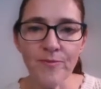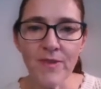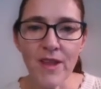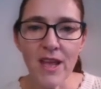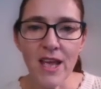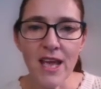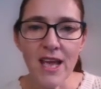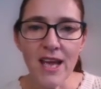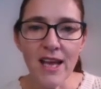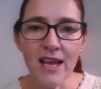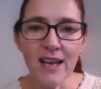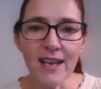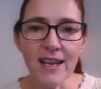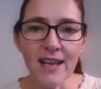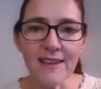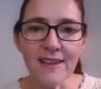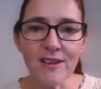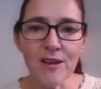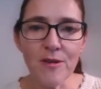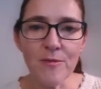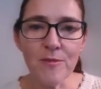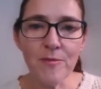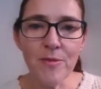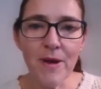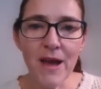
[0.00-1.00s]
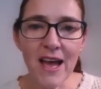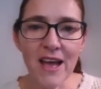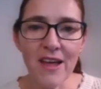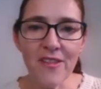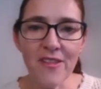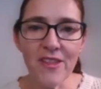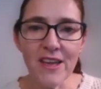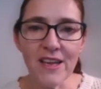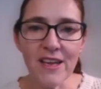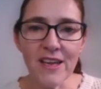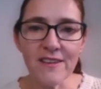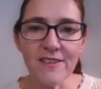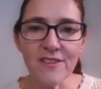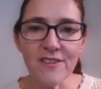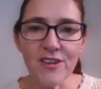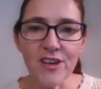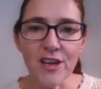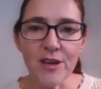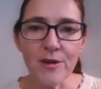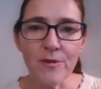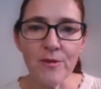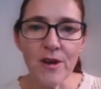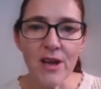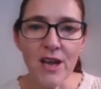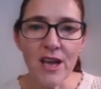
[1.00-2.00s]
Let's compare these
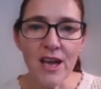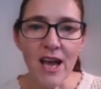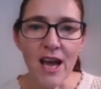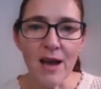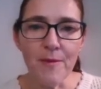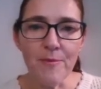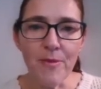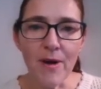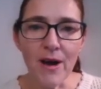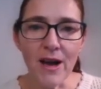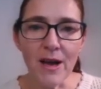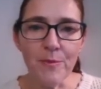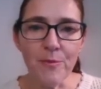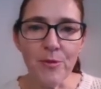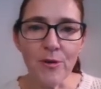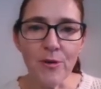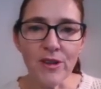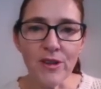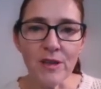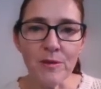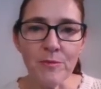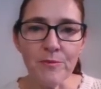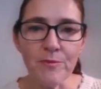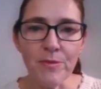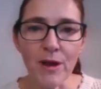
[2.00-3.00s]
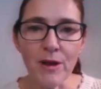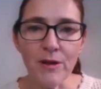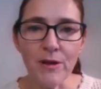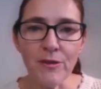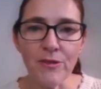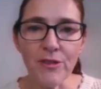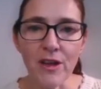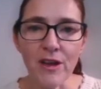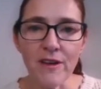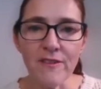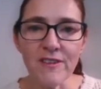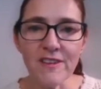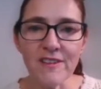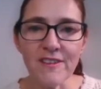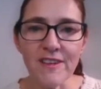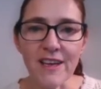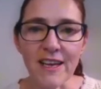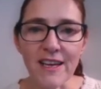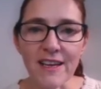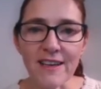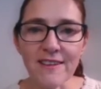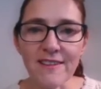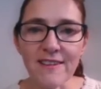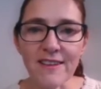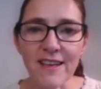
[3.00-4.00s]
two by putting them both over
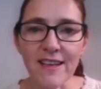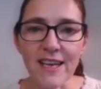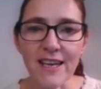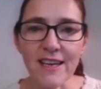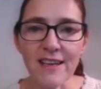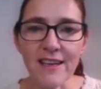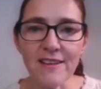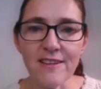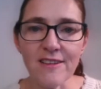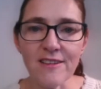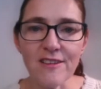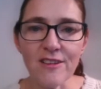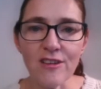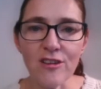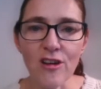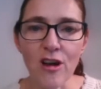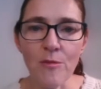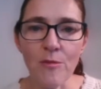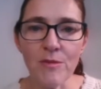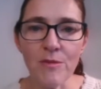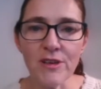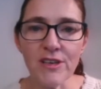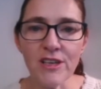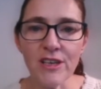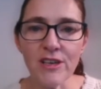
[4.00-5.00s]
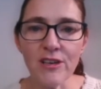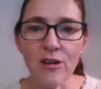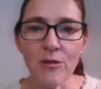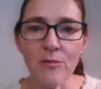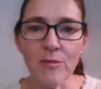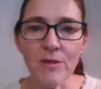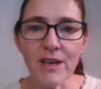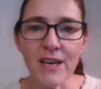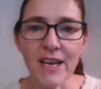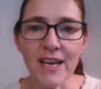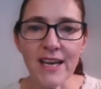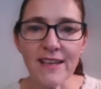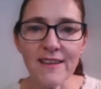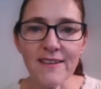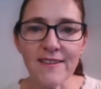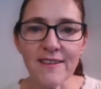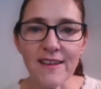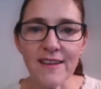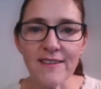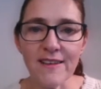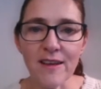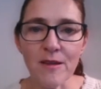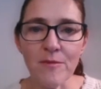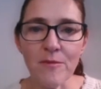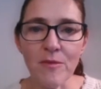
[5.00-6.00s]
60, just a common denominator.
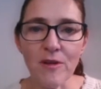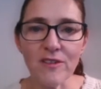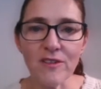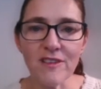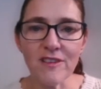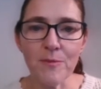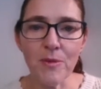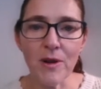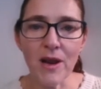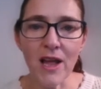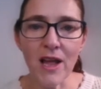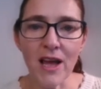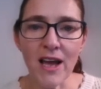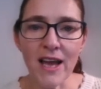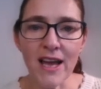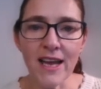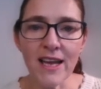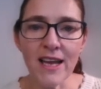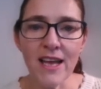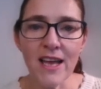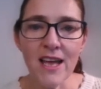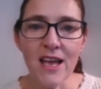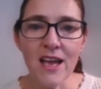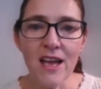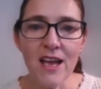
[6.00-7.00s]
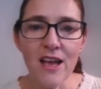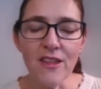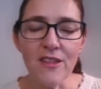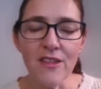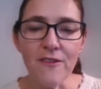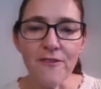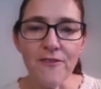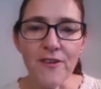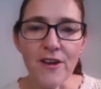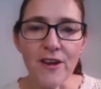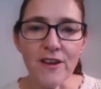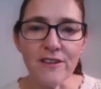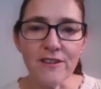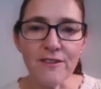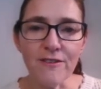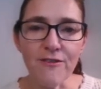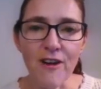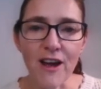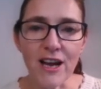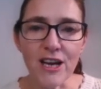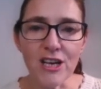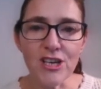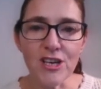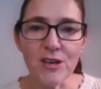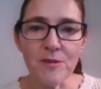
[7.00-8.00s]
So multiplying the first
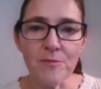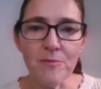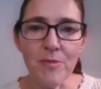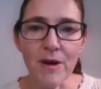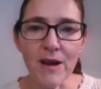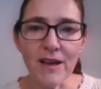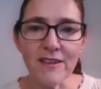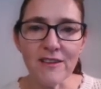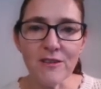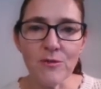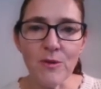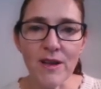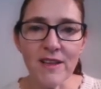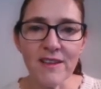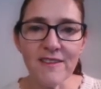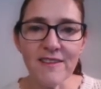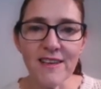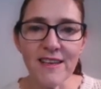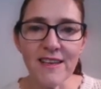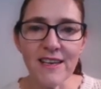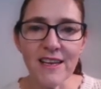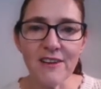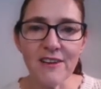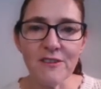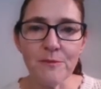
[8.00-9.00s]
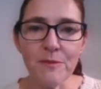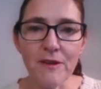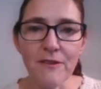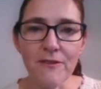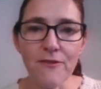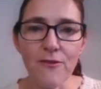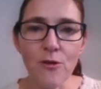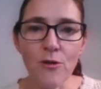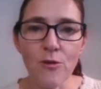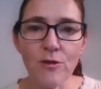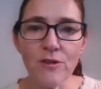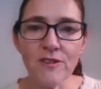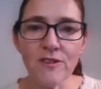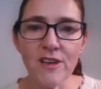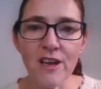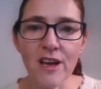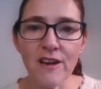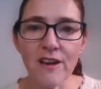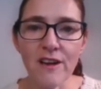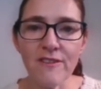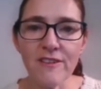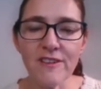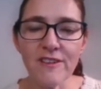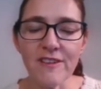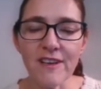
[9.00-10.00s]
fraction by 20 gives me 40
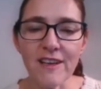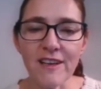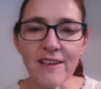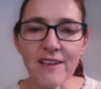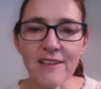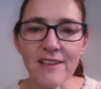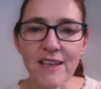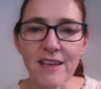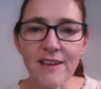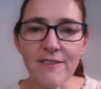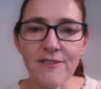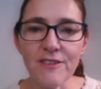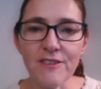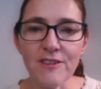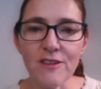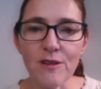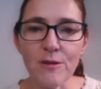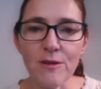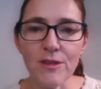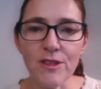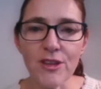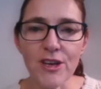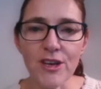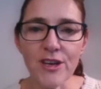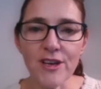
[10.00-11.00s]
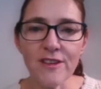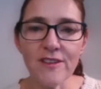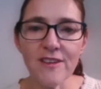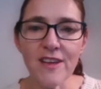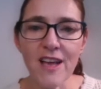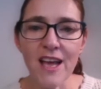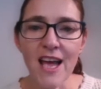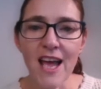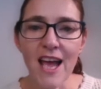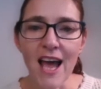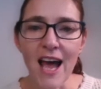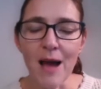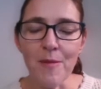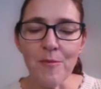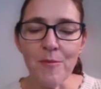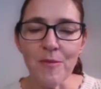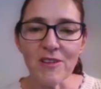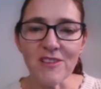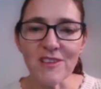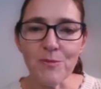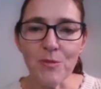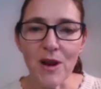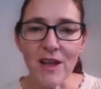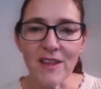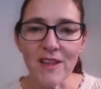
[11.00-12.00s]
over 60 for 2/3, and
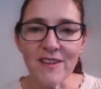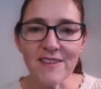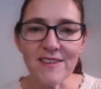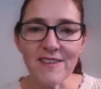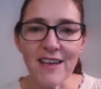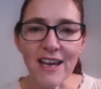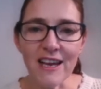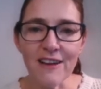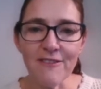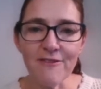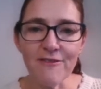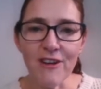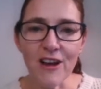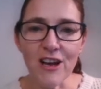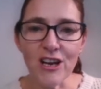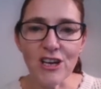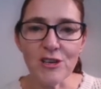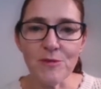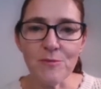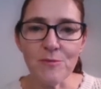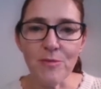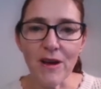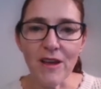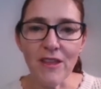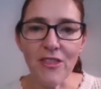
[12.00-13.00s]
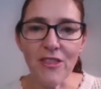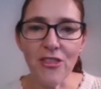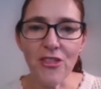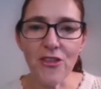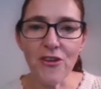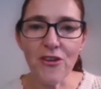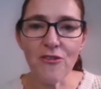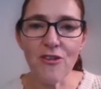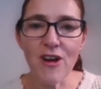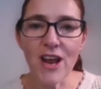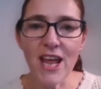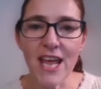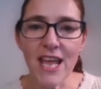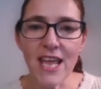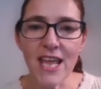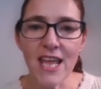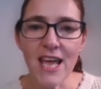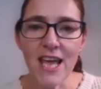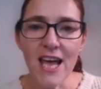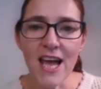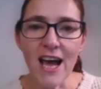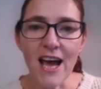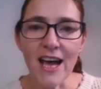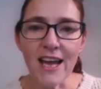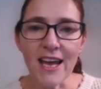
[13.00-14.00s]
multiplying the second fraction by 3,
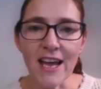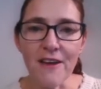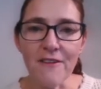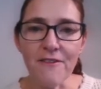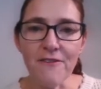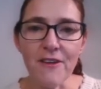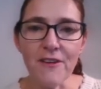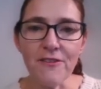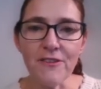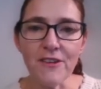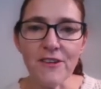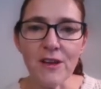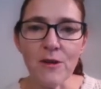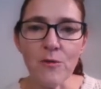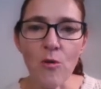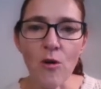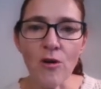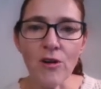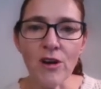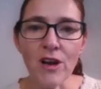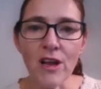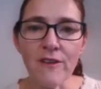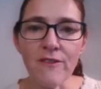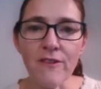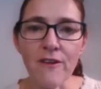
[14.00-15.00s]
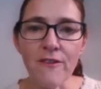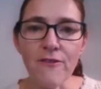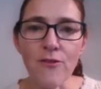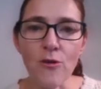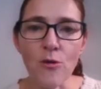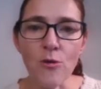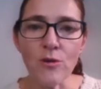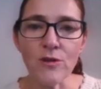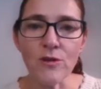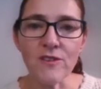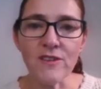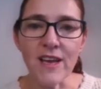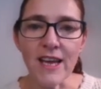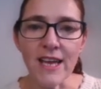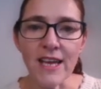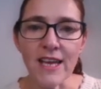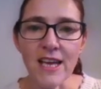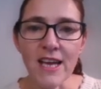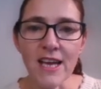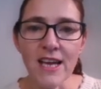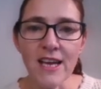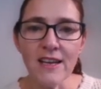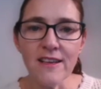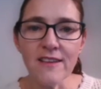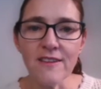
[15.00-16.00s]
I get 51 over 40.
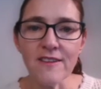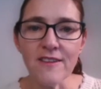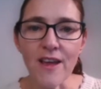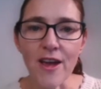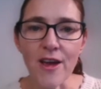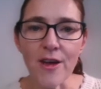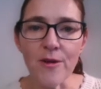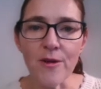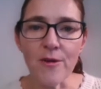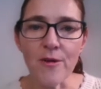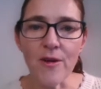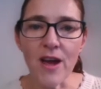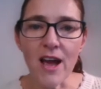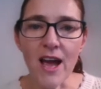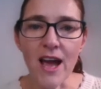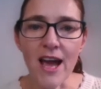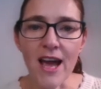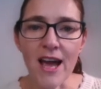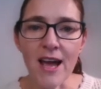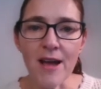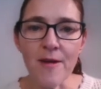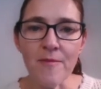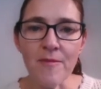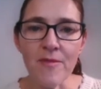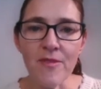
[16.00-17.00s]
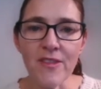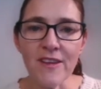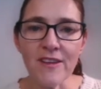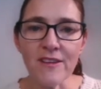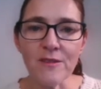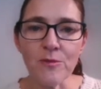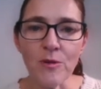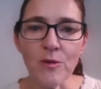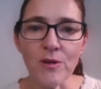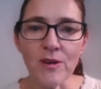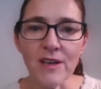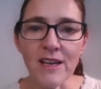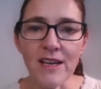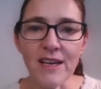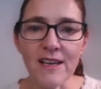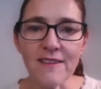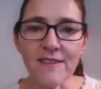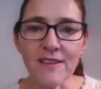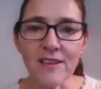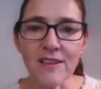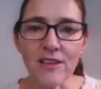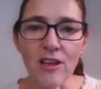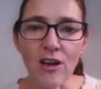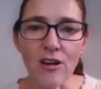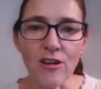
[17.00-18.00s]
So this one is
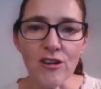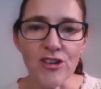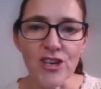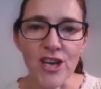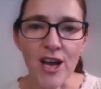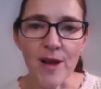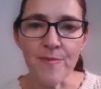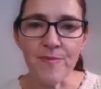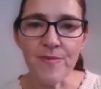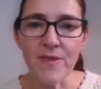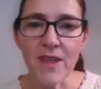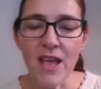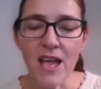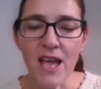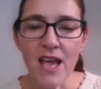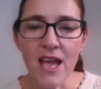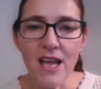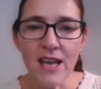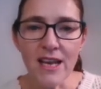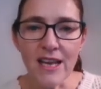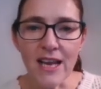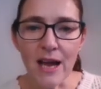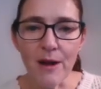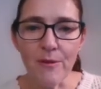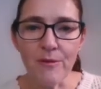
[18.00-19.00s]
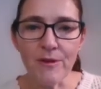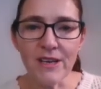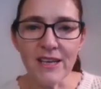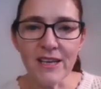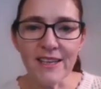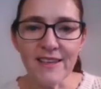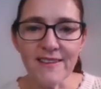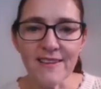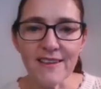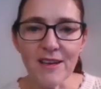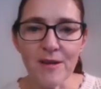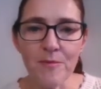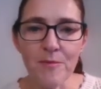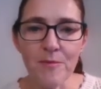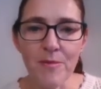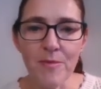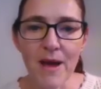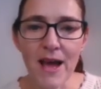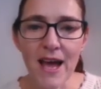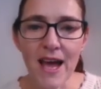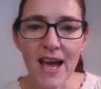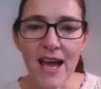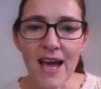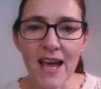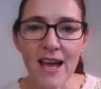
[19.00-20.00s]
larger. Now we need to
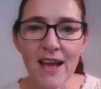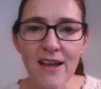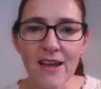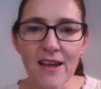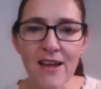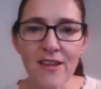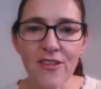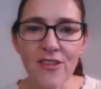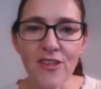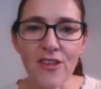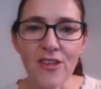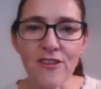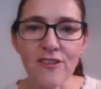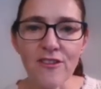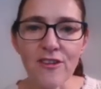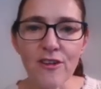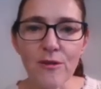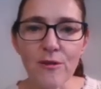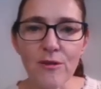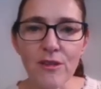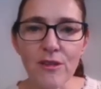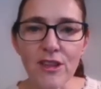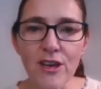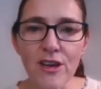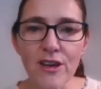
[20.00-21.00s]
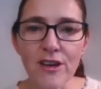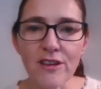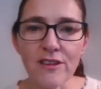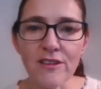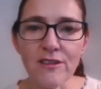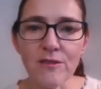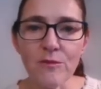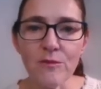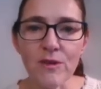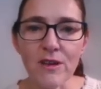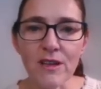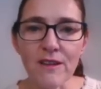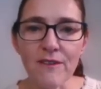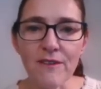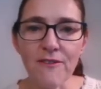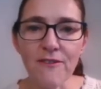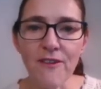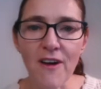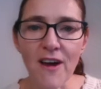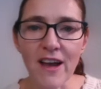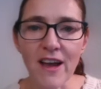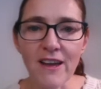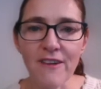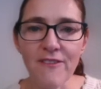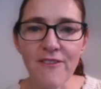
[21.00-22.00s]
compare the 2/3 with
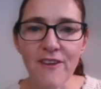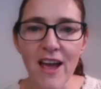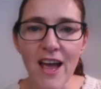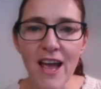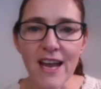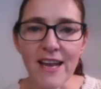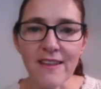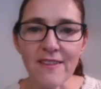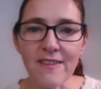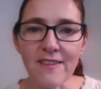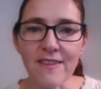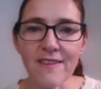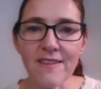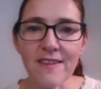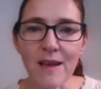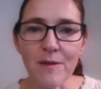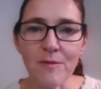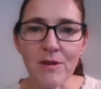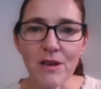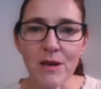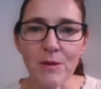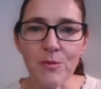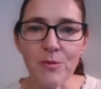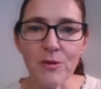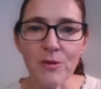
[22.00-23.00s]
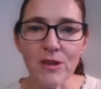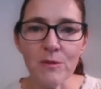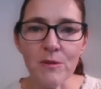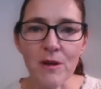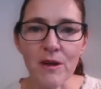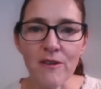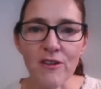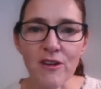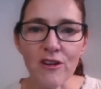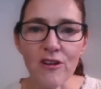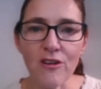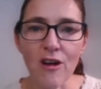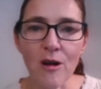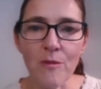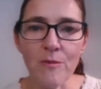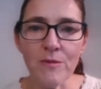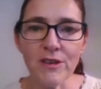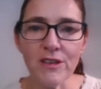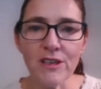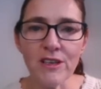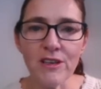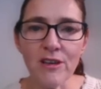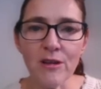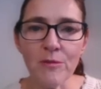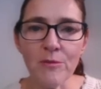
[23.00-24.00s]
5/8. I'm going to put them over a common
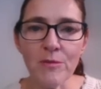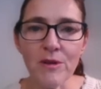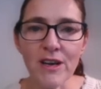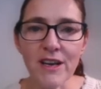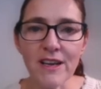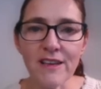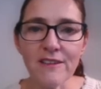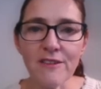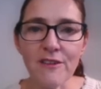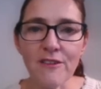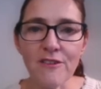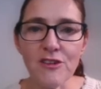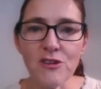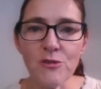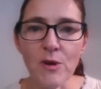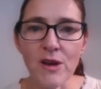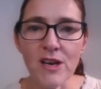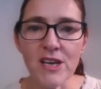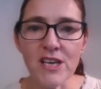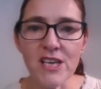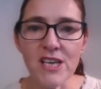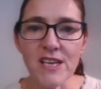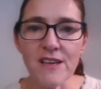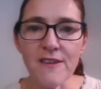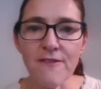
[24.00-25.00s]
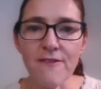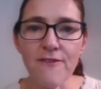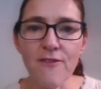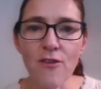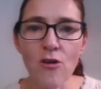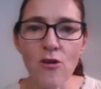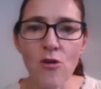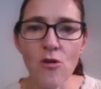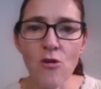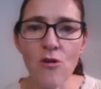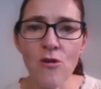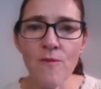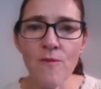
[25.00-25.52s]
denominator of 24.